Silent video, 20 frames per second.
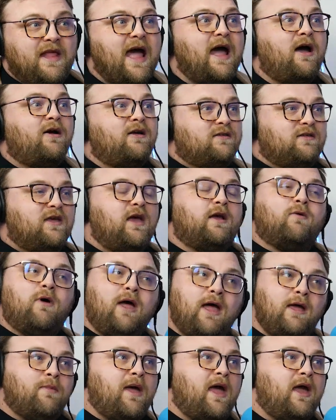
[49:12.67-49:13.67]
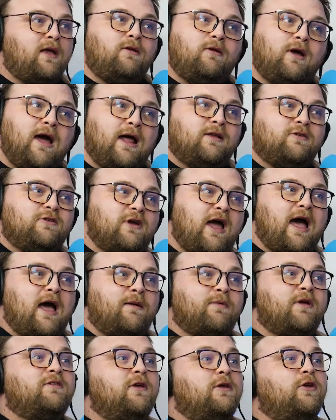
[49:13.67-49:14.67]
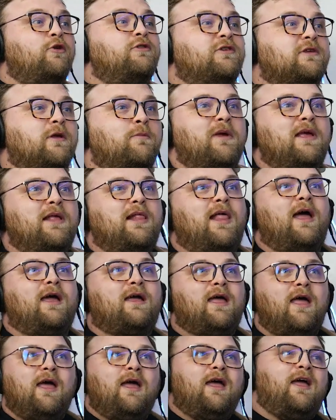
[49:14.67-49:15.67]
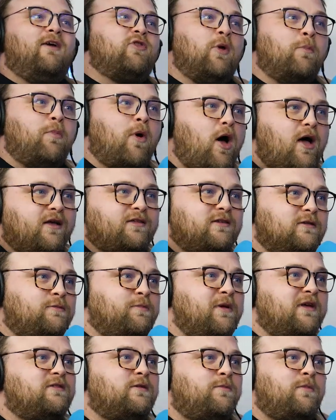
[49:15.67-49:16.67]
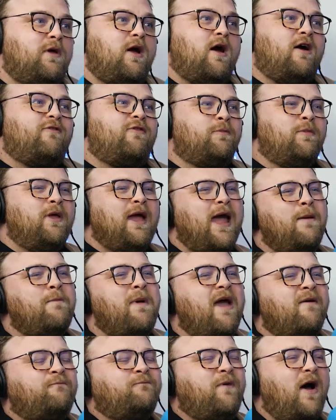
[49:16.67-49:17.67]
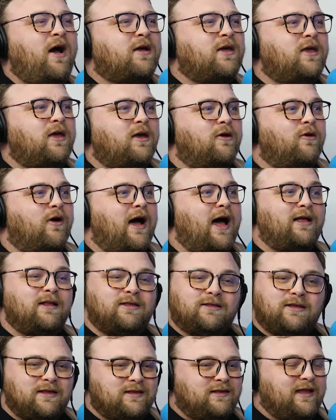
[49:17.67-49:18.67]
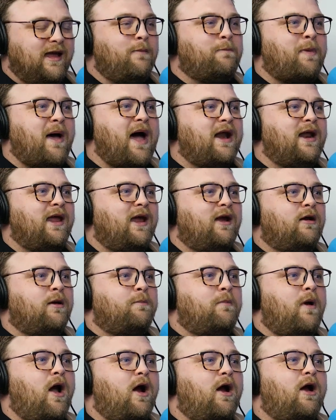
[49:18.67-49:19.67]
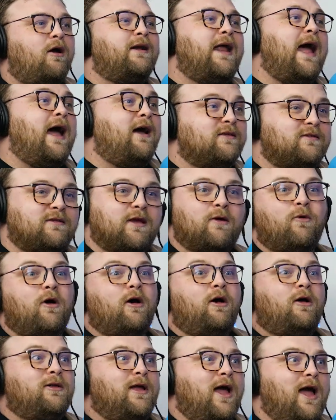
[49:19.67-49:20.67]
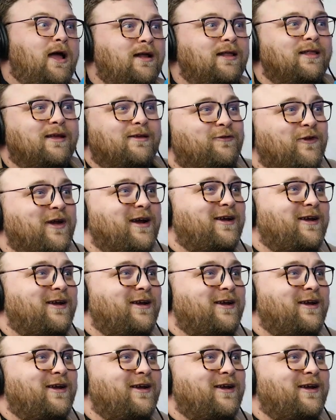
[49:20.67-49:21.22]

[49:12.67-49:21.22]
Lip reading: Now it's like, well, hey, man, you got a job. Because it used to be like, if the boss is pissing me off, I'd be like, hey, man, fuck you. I'll dip out of here tomorrow. Now it's like, well, hold on. Let's